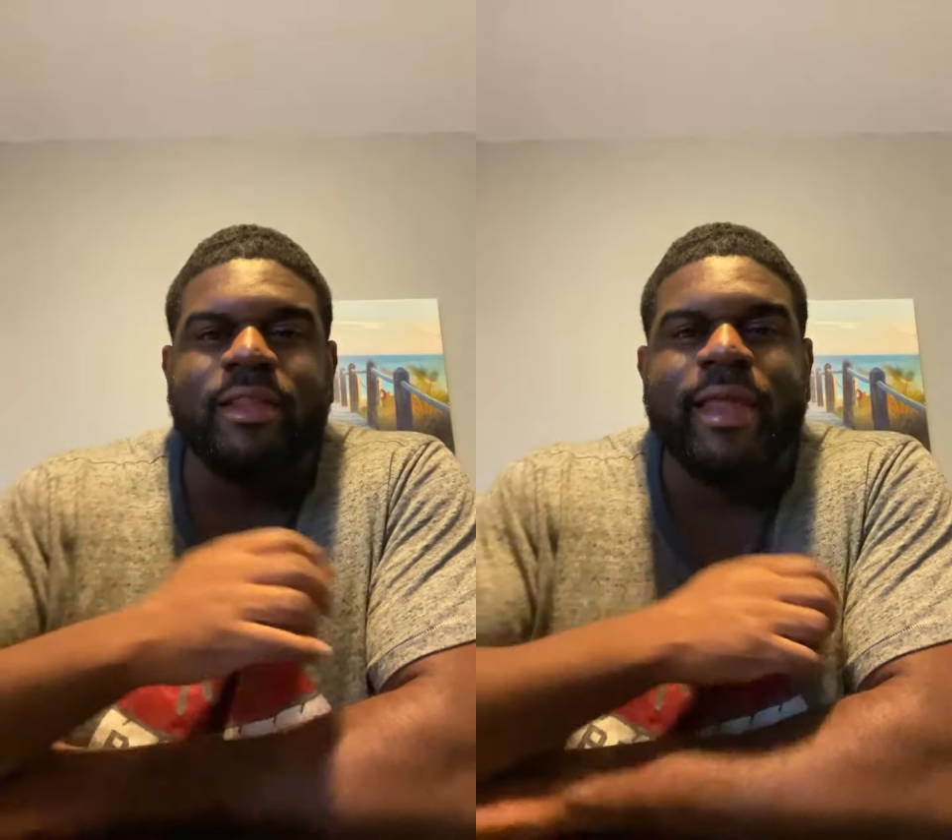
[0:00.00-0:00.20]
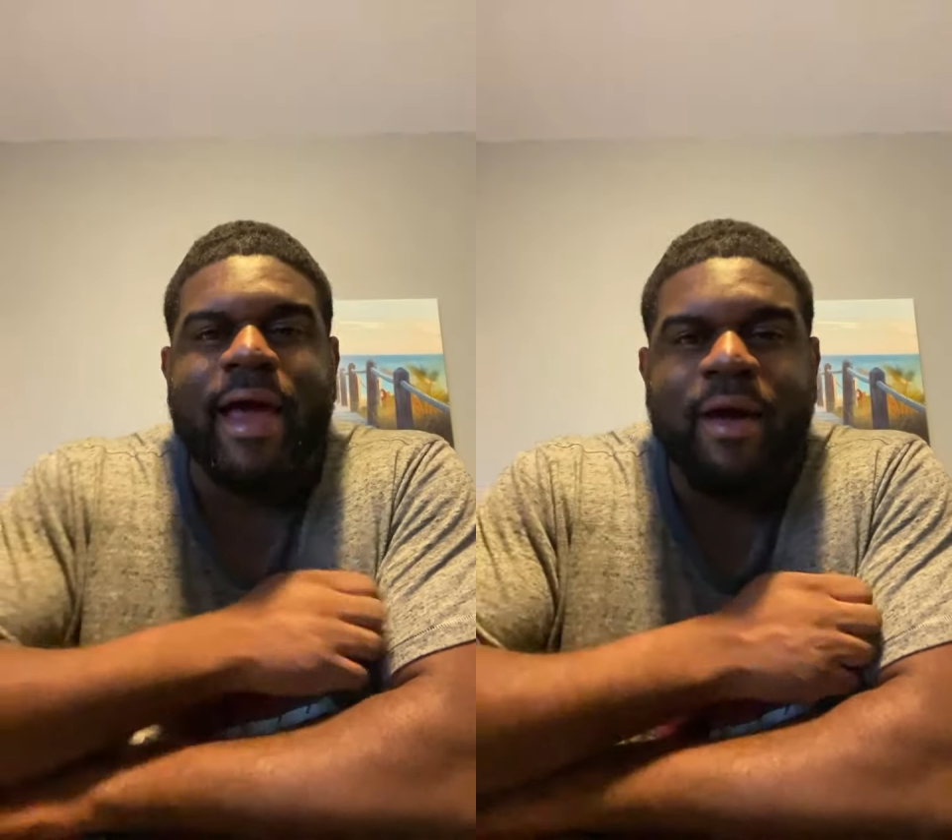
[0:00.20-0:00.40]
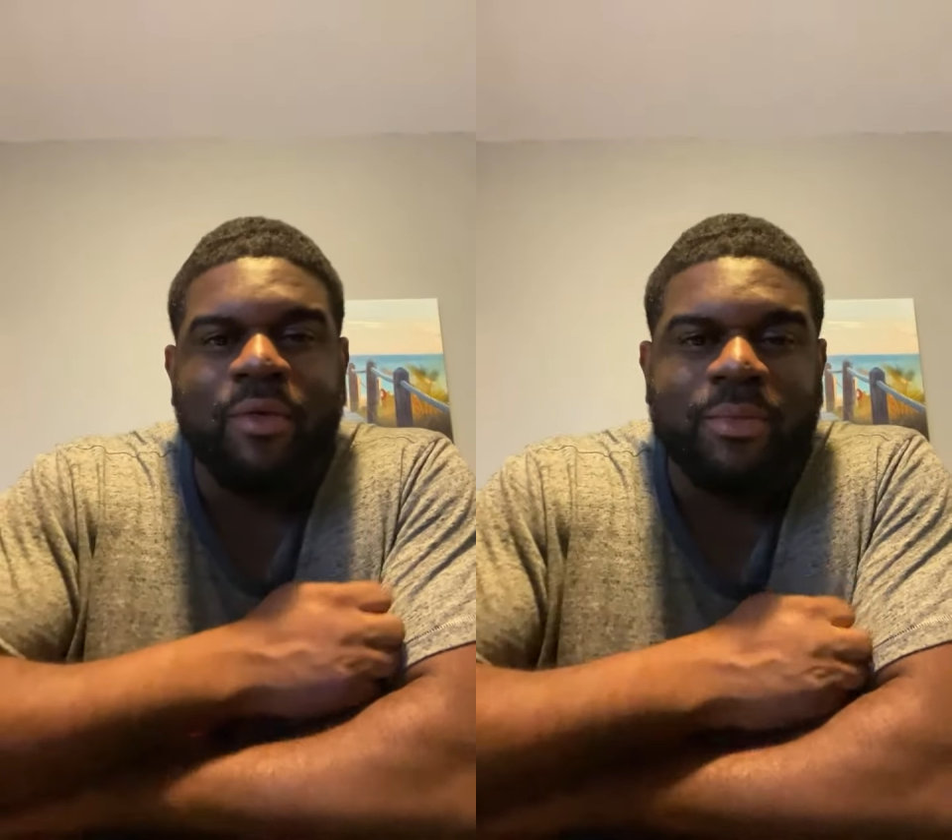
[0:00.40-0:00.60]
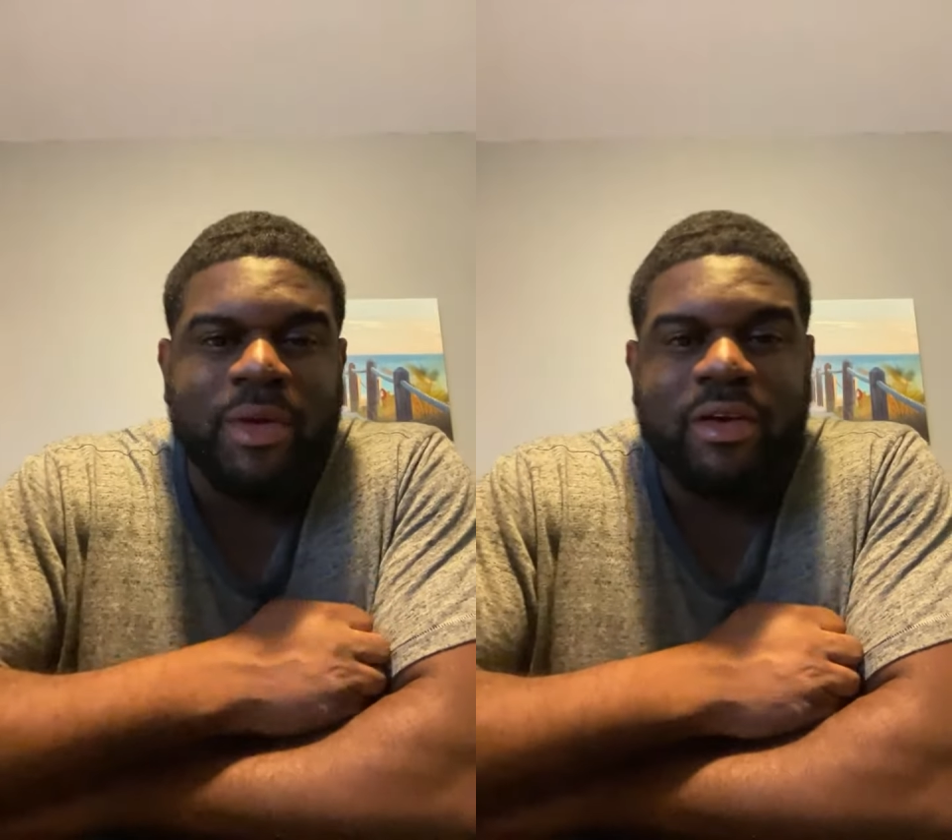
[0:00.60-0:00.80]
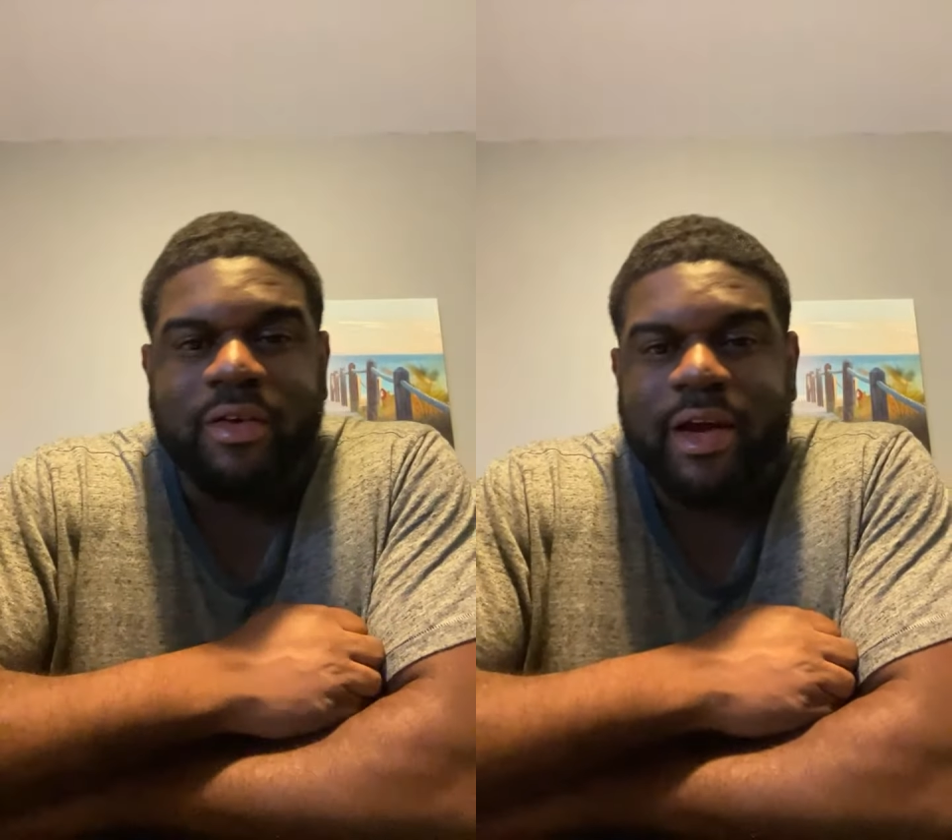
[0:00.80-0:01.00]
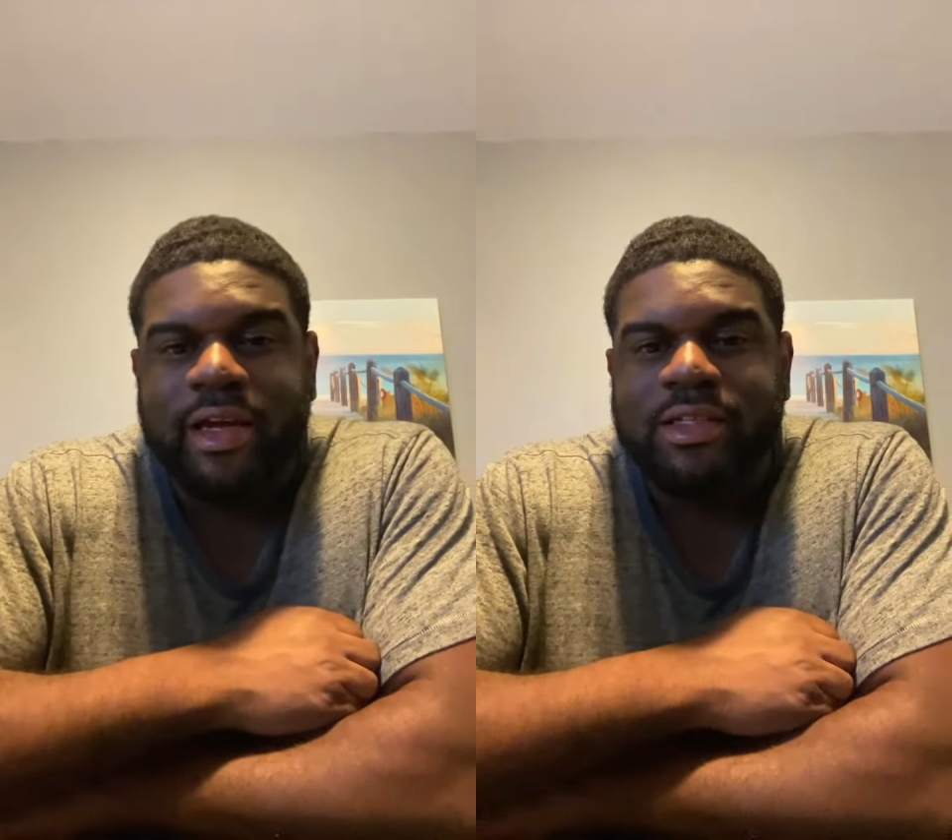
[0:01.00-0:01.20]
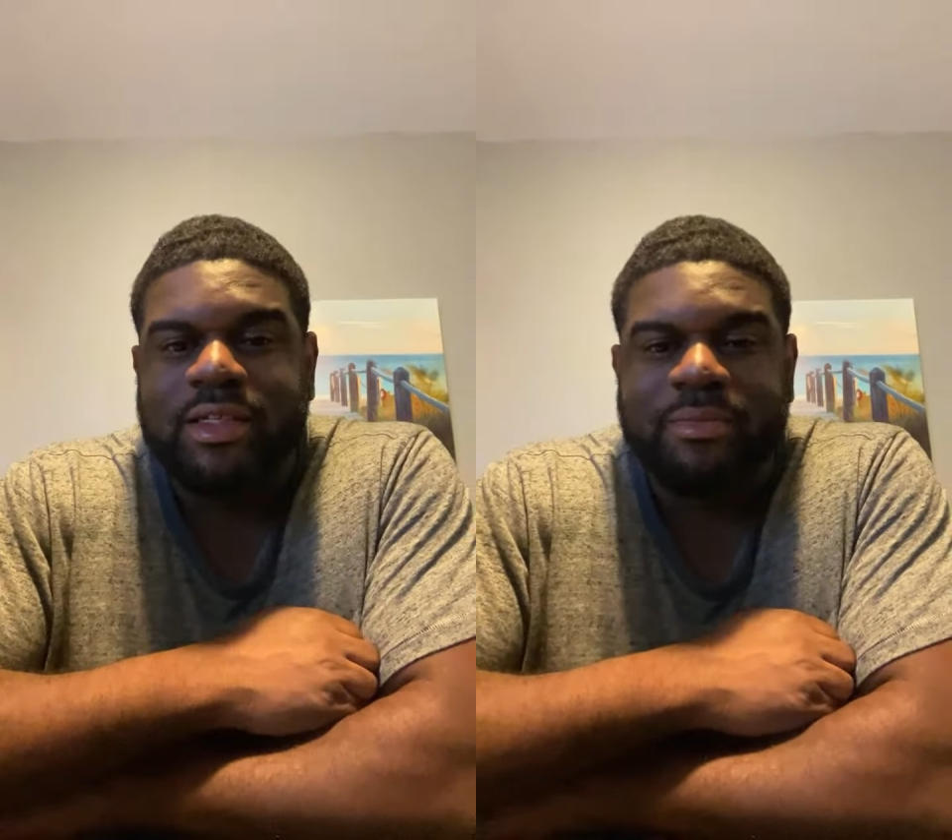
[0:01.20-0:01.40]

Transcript: That would be crazy,